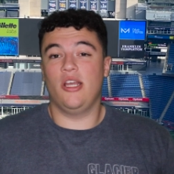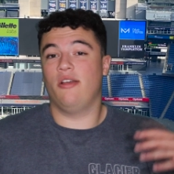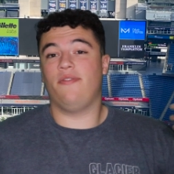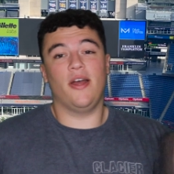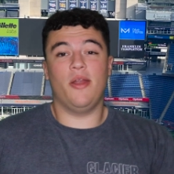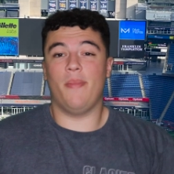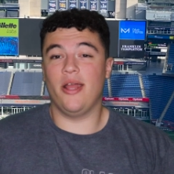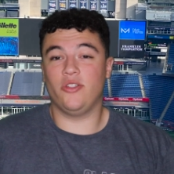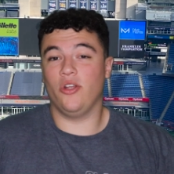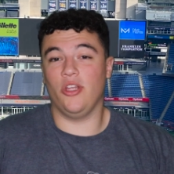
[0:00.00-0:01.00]

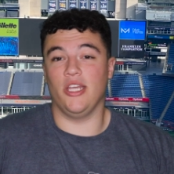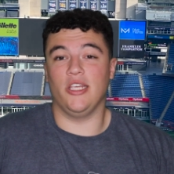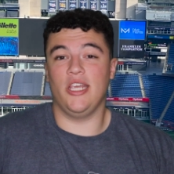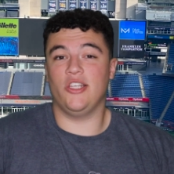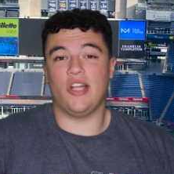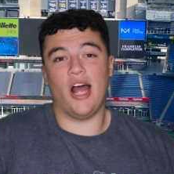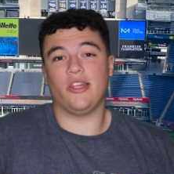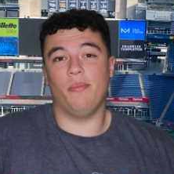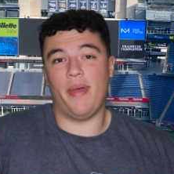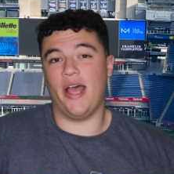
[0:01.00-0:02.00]
Fundamentally, he's not
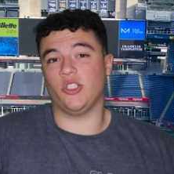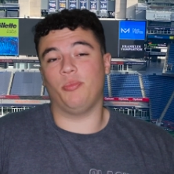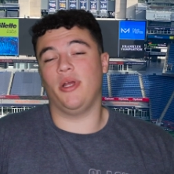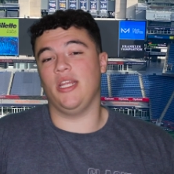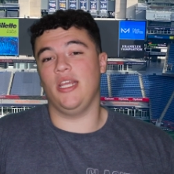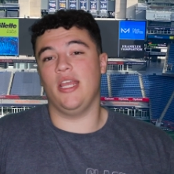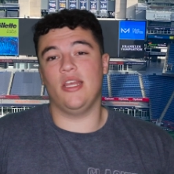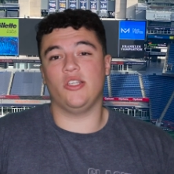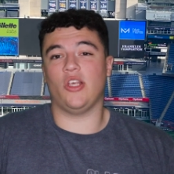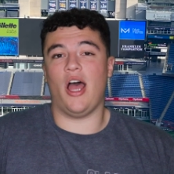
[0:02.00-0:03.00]
the best, but he
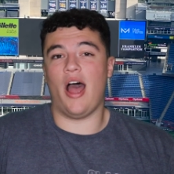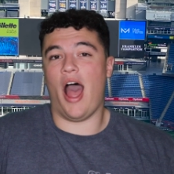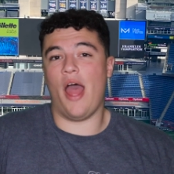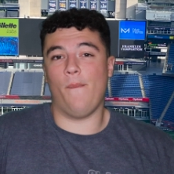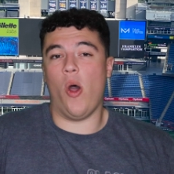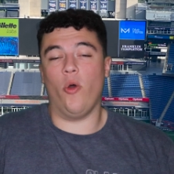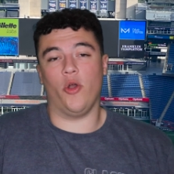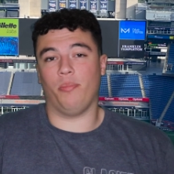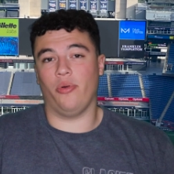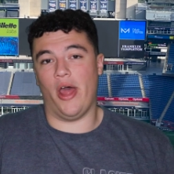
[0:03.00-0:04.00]
is a high
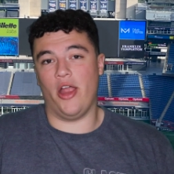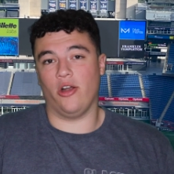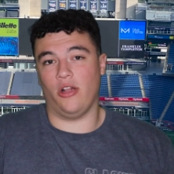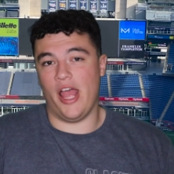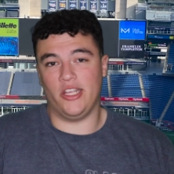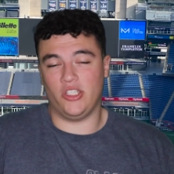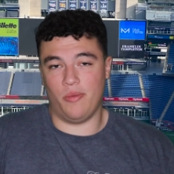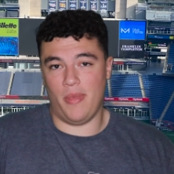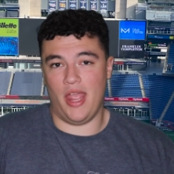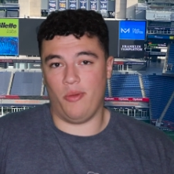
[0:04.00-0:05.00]
motor player, likes to
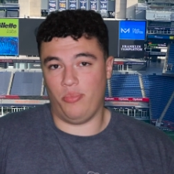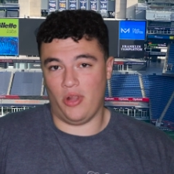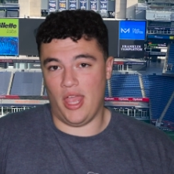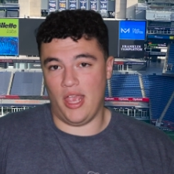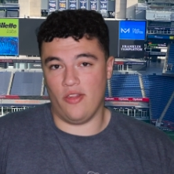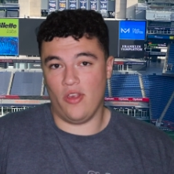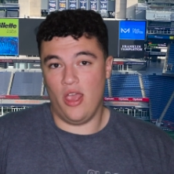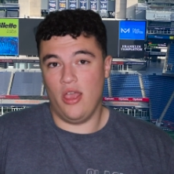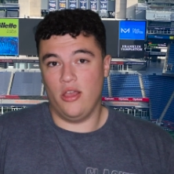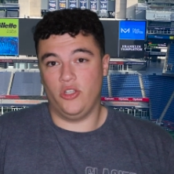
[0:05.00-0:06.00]
make plays,
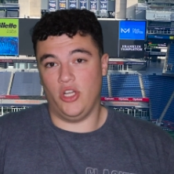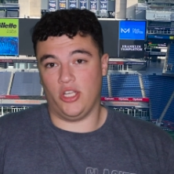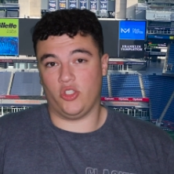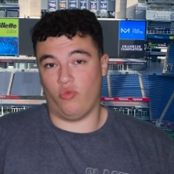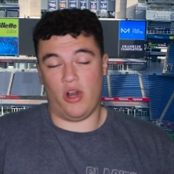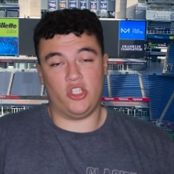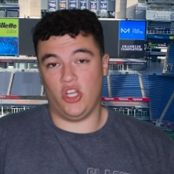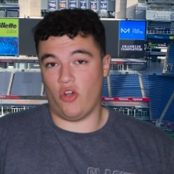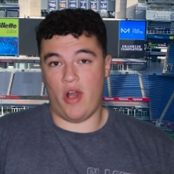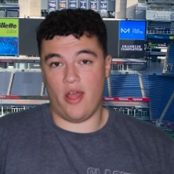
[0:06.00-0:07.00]
just
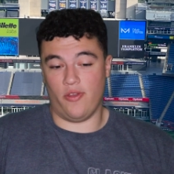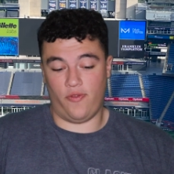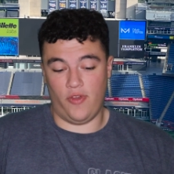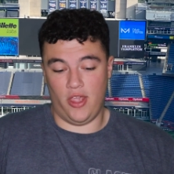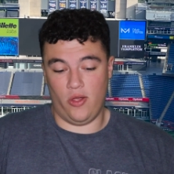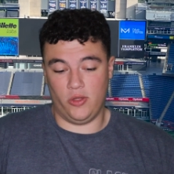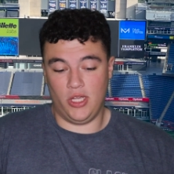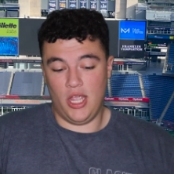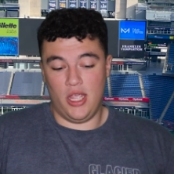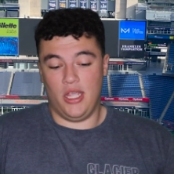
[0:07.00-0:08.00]
rushing around the field.
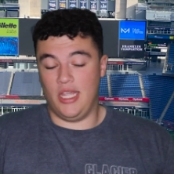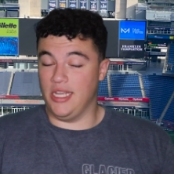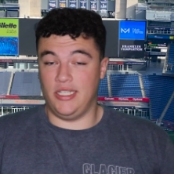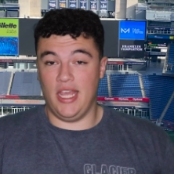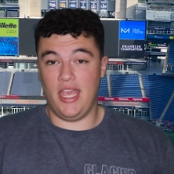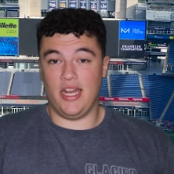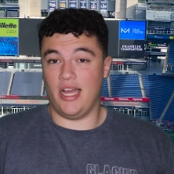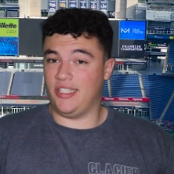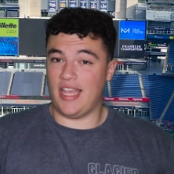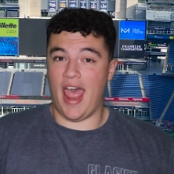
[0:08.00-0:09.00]
He did
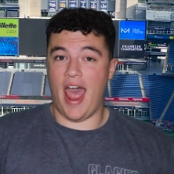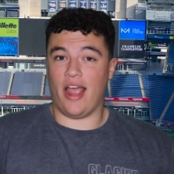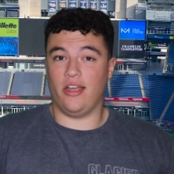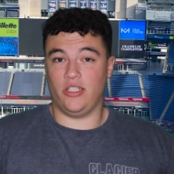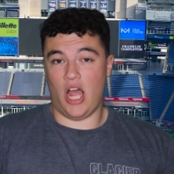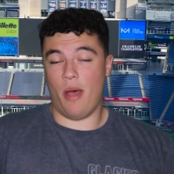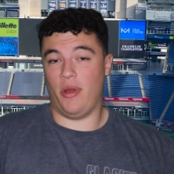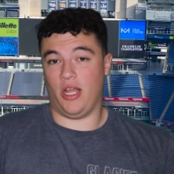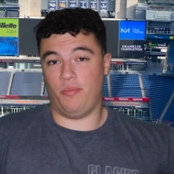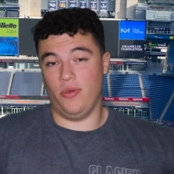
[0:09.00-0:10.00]
attack
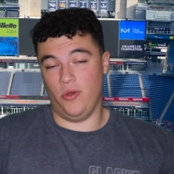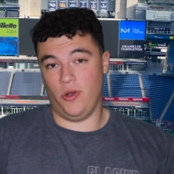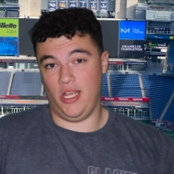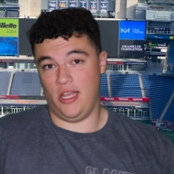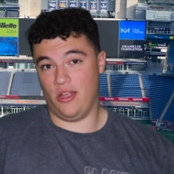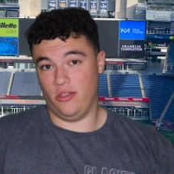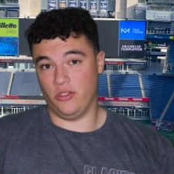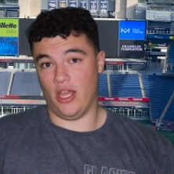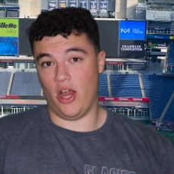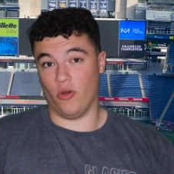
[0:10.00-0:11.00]
Dominic Pooney,
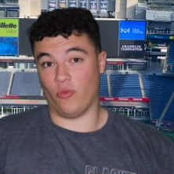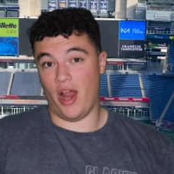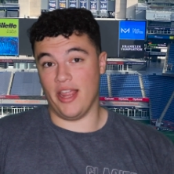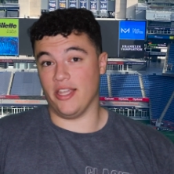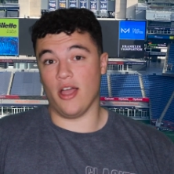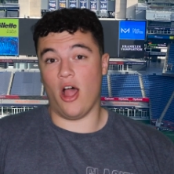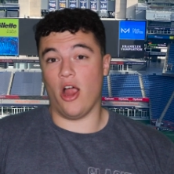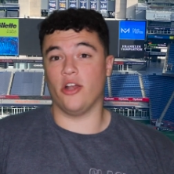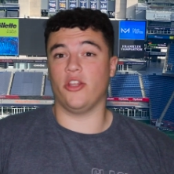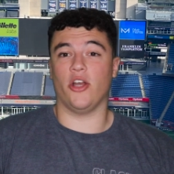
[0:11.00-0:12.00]
their right
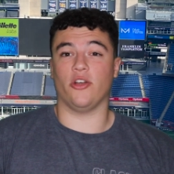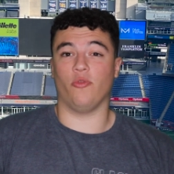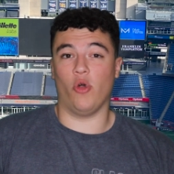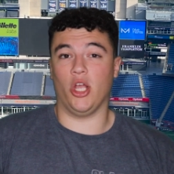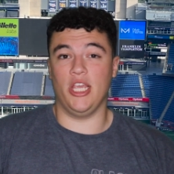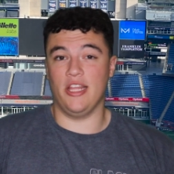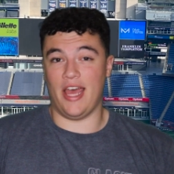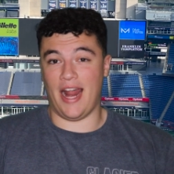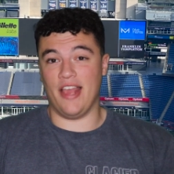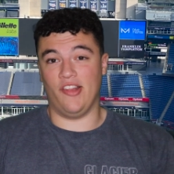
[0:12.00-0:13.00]
guard, their rookie
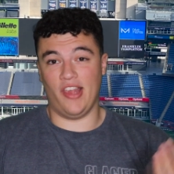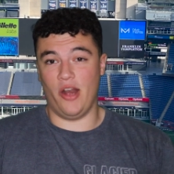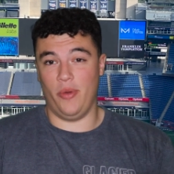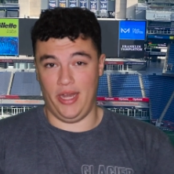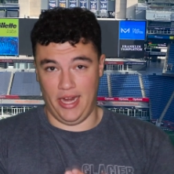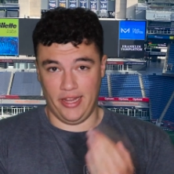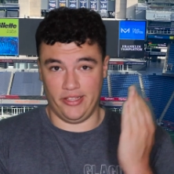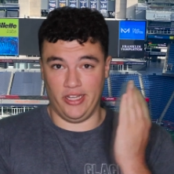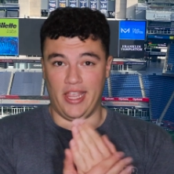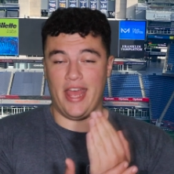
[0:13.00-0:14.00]
that I said we needed
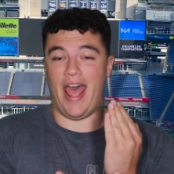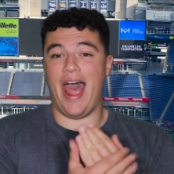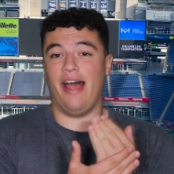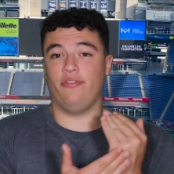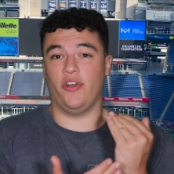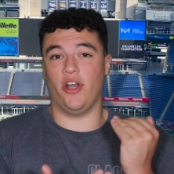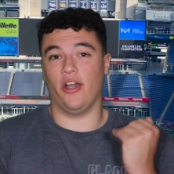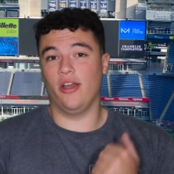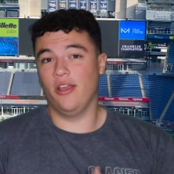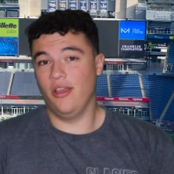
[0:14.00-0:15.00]
to get after.